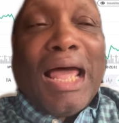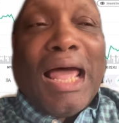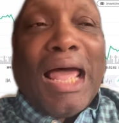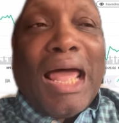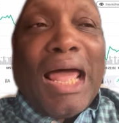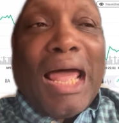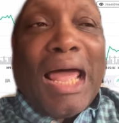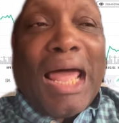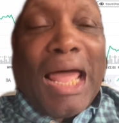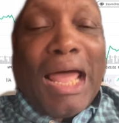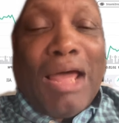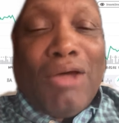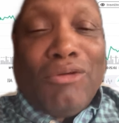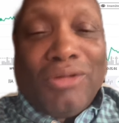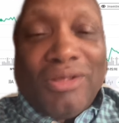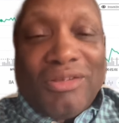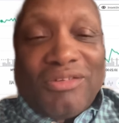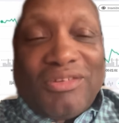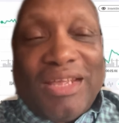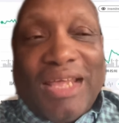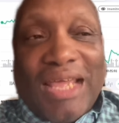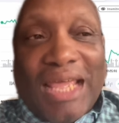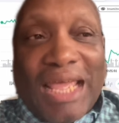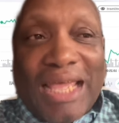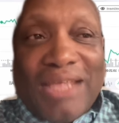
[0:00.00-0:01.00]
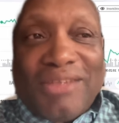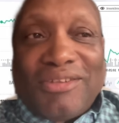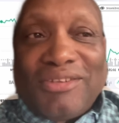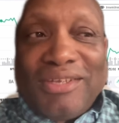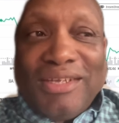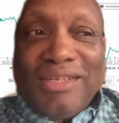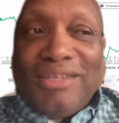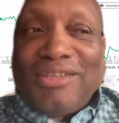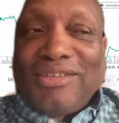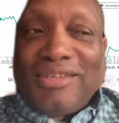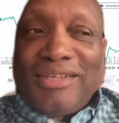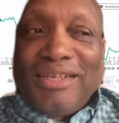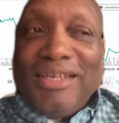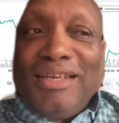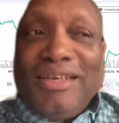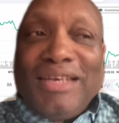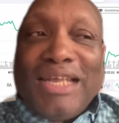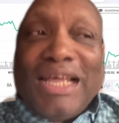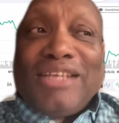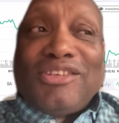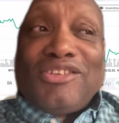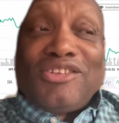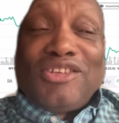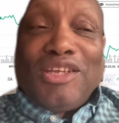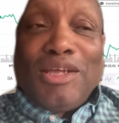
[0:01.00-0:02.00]
How does the SEC
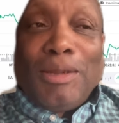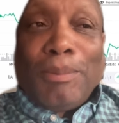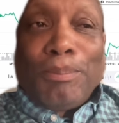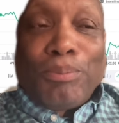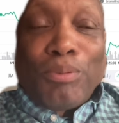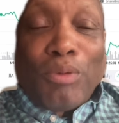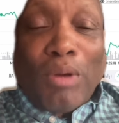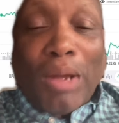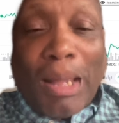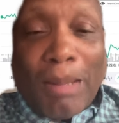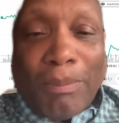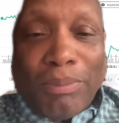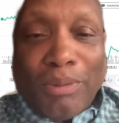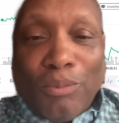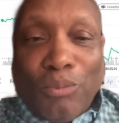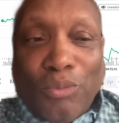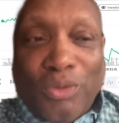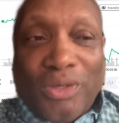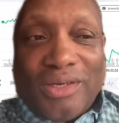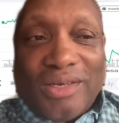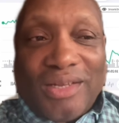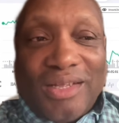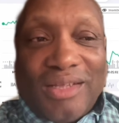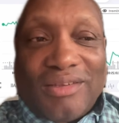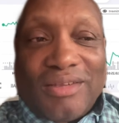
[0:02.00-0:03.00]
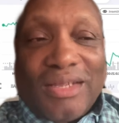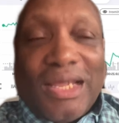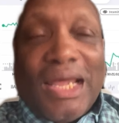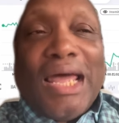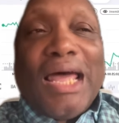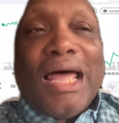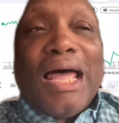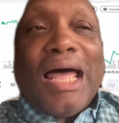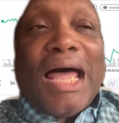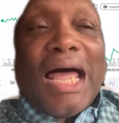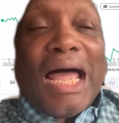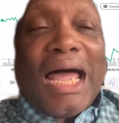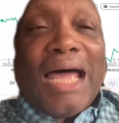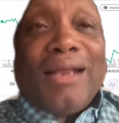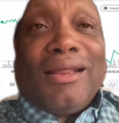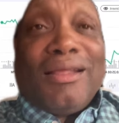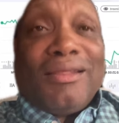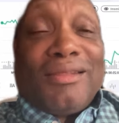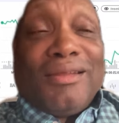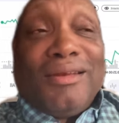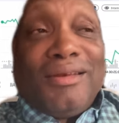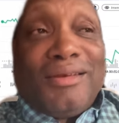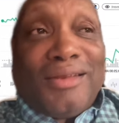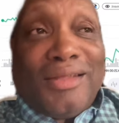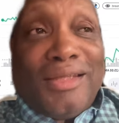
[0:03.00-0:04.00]
not see a problem with this? How
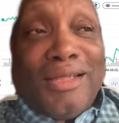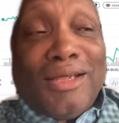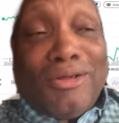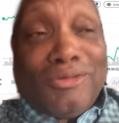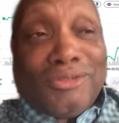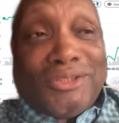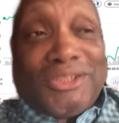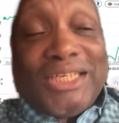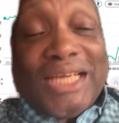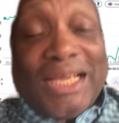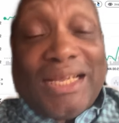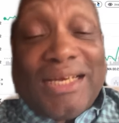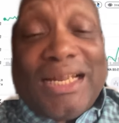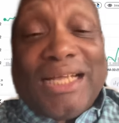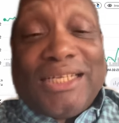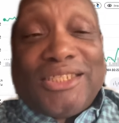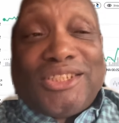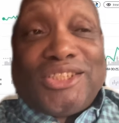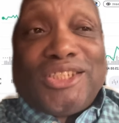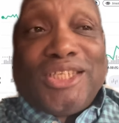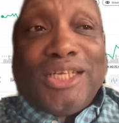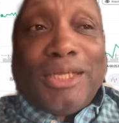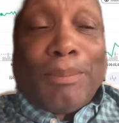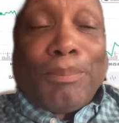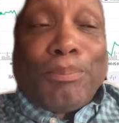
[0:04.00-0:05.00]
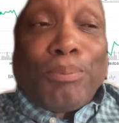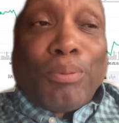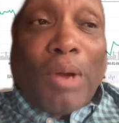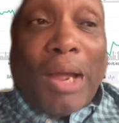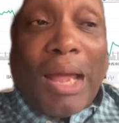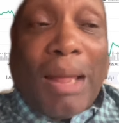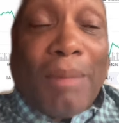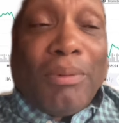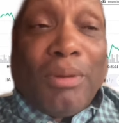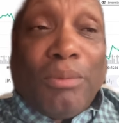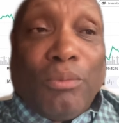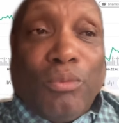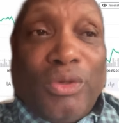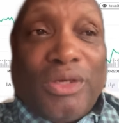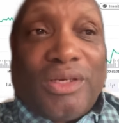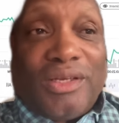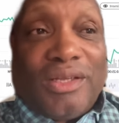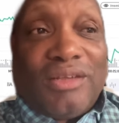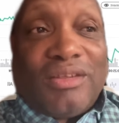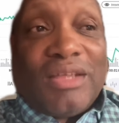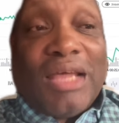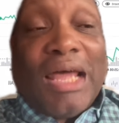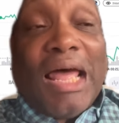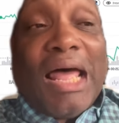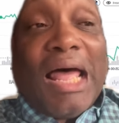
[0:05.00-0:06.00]
does the DOJ not see a problem with
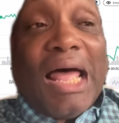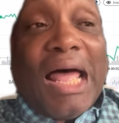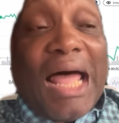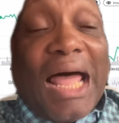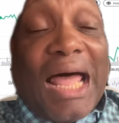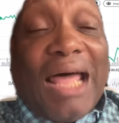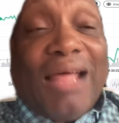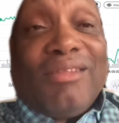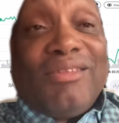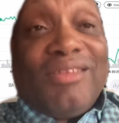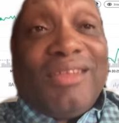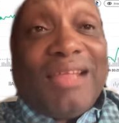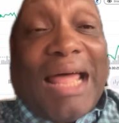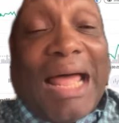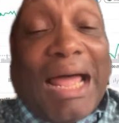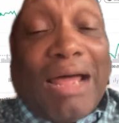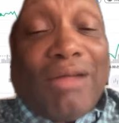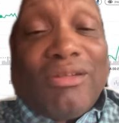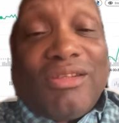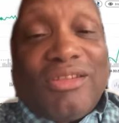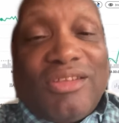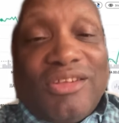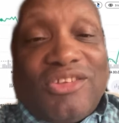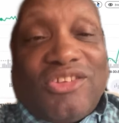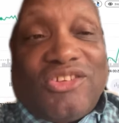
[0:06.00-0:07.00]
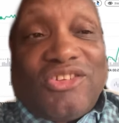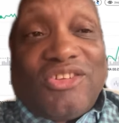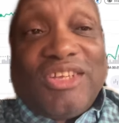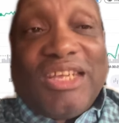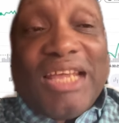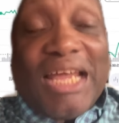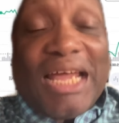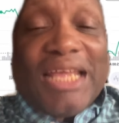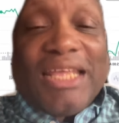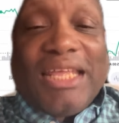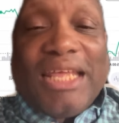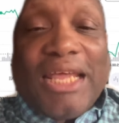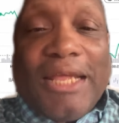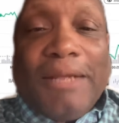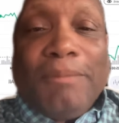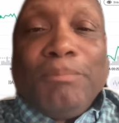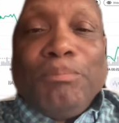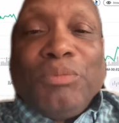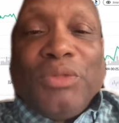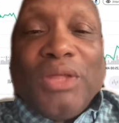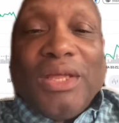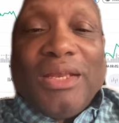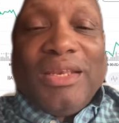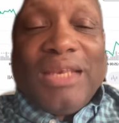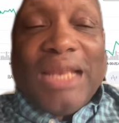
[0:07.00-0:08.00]
this? How, how does the CIA
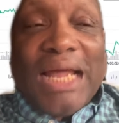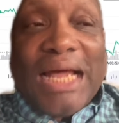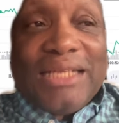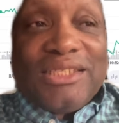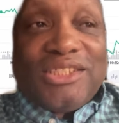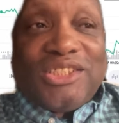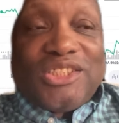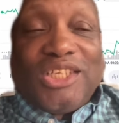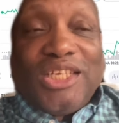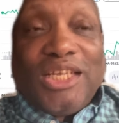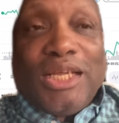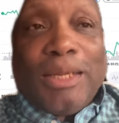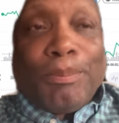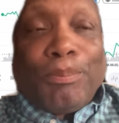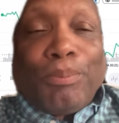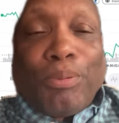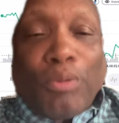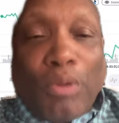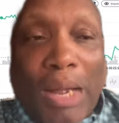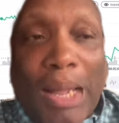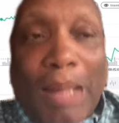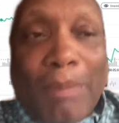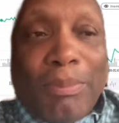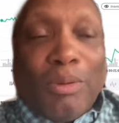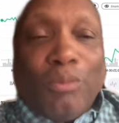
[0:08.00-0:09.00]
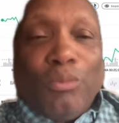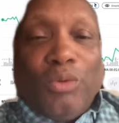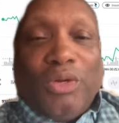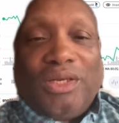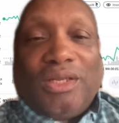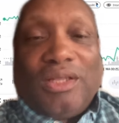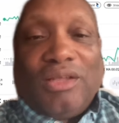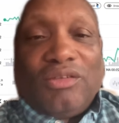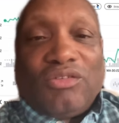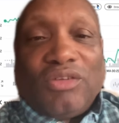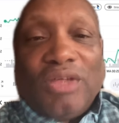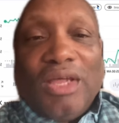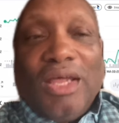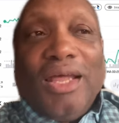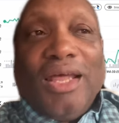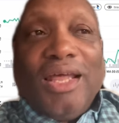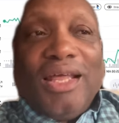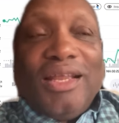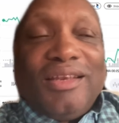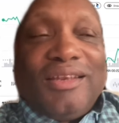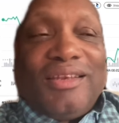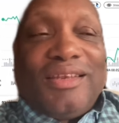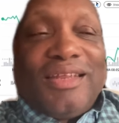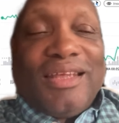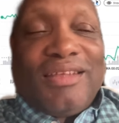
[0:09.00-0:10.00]
not see a problem with this?
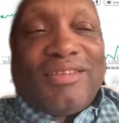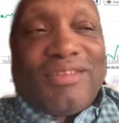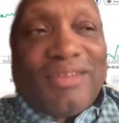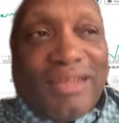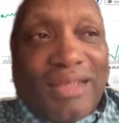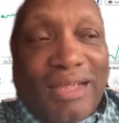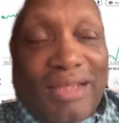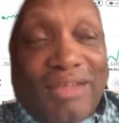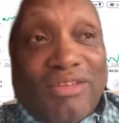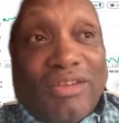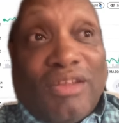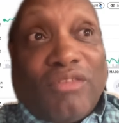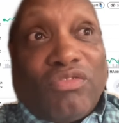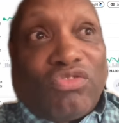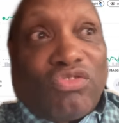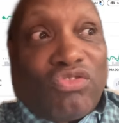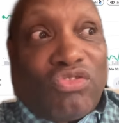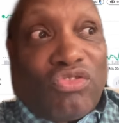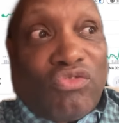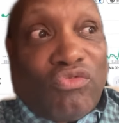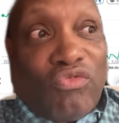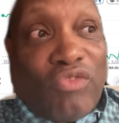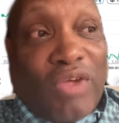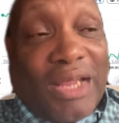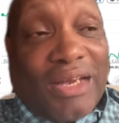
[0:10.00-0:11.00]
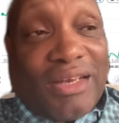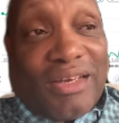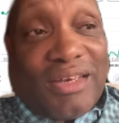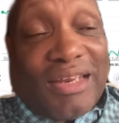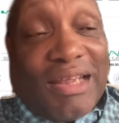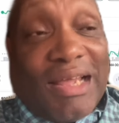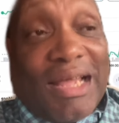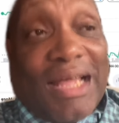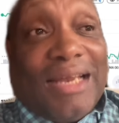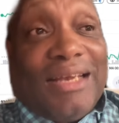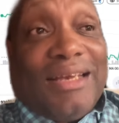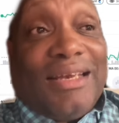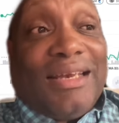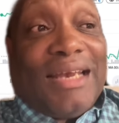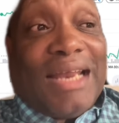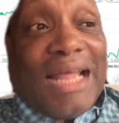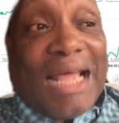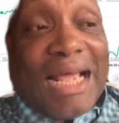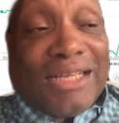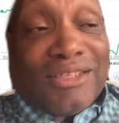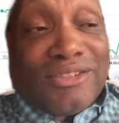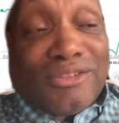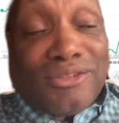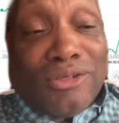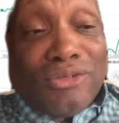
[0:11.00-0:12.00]
This is a threat to our
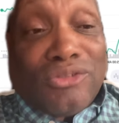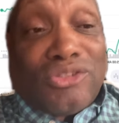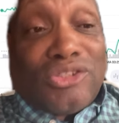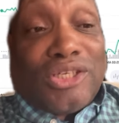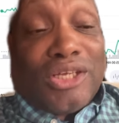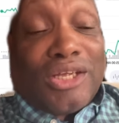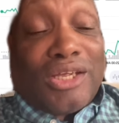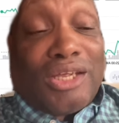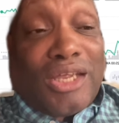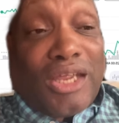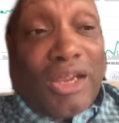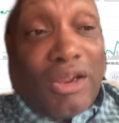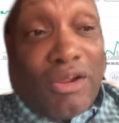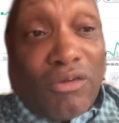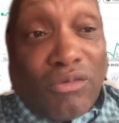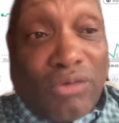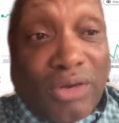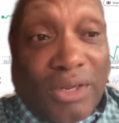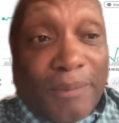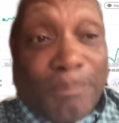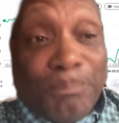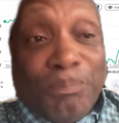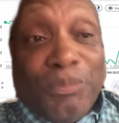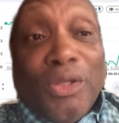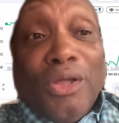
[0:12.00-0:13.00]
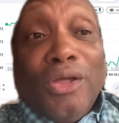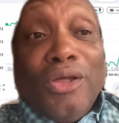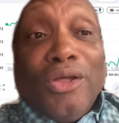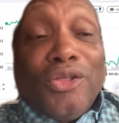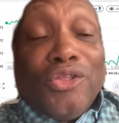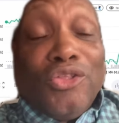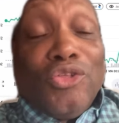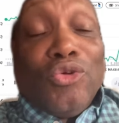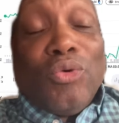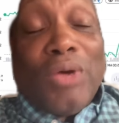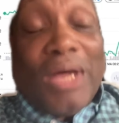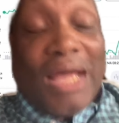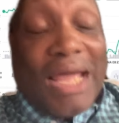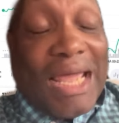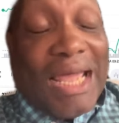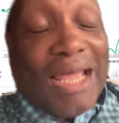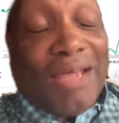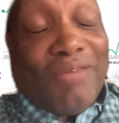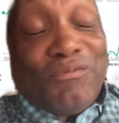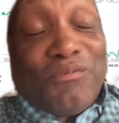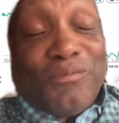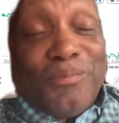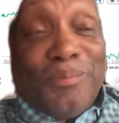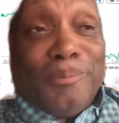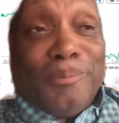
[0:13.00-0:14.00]
national security. You have